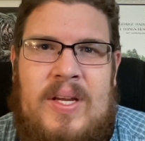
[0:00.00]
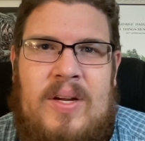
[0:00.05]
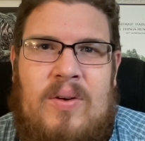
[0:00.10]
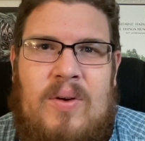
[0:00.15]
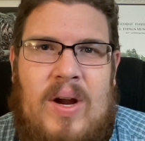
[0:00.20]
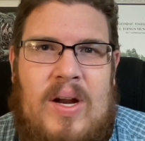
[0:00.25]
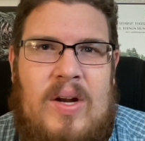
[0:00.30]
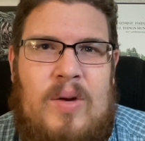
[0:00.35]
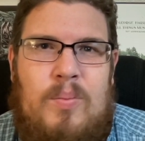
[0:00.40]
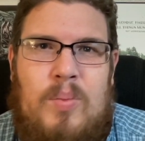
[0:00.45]

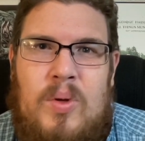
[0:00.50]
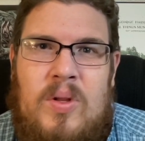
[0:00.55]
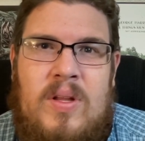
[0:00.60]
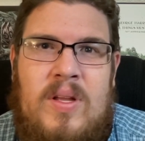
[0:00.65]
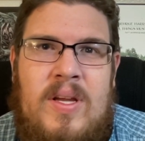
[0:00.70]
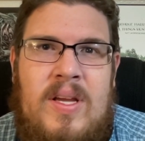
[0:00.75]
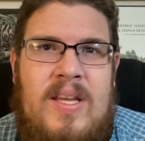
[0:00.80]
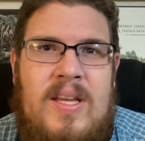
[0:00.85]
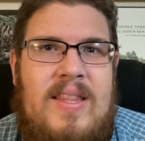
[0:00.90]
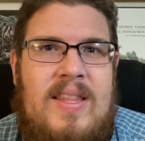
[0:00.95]
incredible.
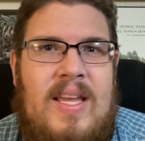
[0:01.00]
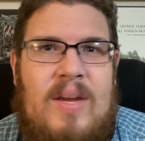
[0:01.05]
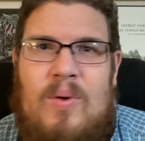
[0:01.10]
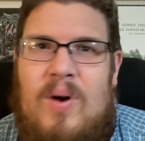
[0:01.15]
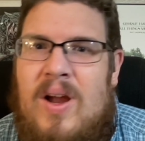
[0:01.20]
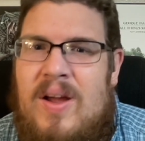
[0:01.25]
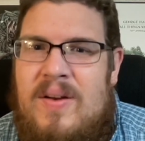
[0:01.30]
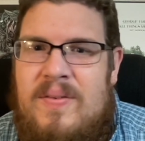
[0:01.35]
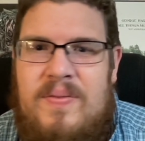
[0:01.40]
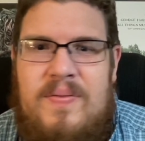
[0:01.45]
They
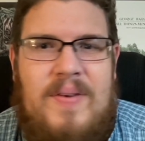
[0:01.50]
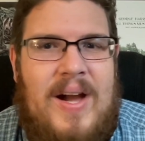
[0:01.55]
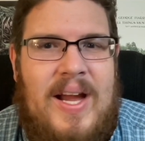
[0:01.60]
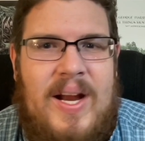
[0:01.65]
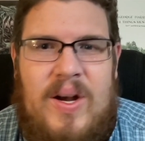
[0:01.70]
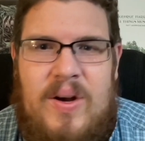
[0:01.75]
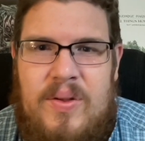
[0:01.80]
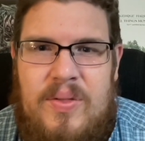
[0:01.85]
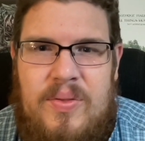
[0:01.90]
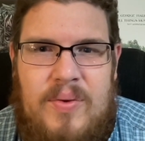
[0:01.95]
were on
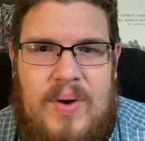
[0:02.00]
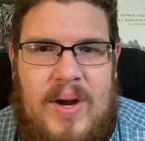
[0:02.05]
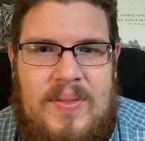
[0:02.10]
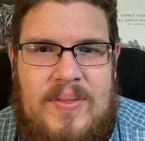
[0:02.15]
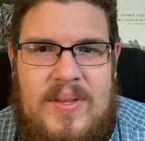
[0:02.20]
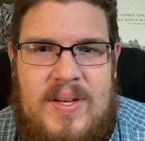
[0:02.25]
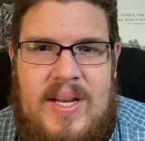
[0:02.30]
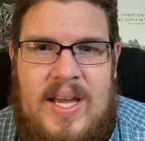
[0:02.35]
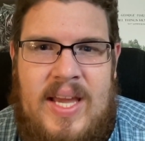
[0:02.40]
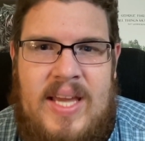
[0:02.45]
fire throughout
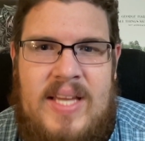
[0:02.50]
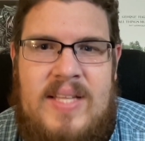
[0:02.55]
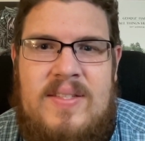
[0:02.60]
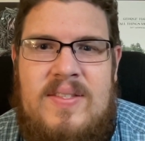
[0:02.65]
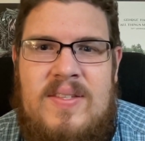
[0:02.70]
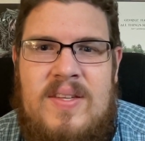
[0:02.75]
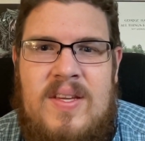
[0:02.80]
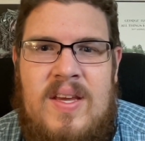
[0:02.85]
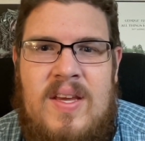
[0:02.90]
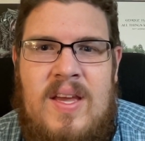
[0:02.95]
the
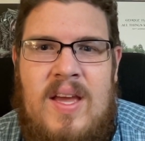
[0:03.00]
night.